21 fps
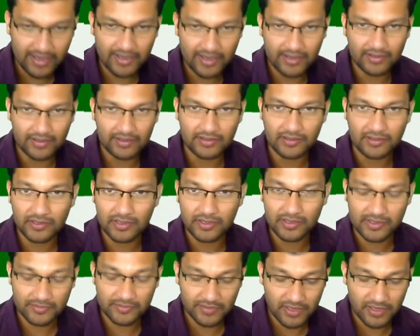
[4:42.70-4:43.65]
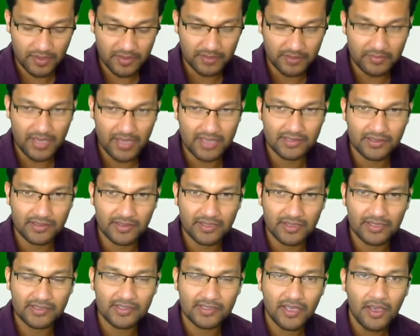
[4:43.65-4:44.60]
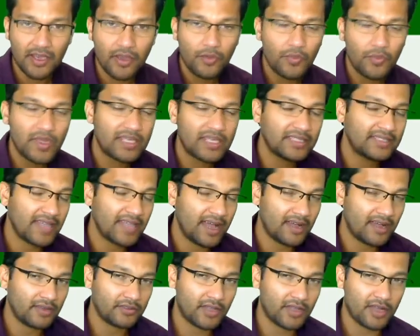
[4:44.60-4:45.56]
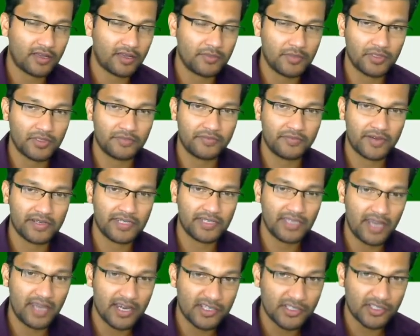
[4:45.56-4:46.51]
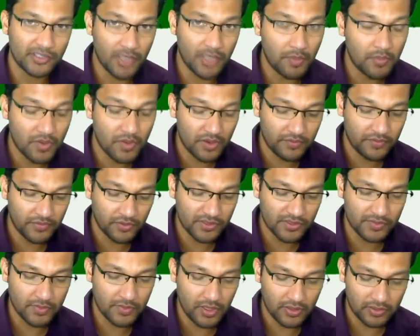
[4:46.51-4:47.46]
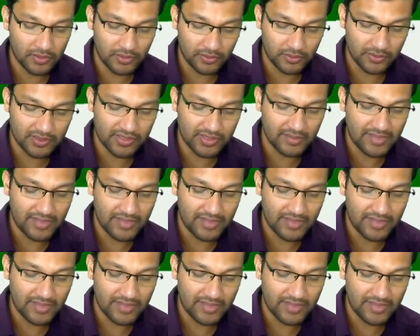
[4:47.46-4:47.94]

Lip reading: in units of atomic mass units, we can talk about a very large number of those molecules that'll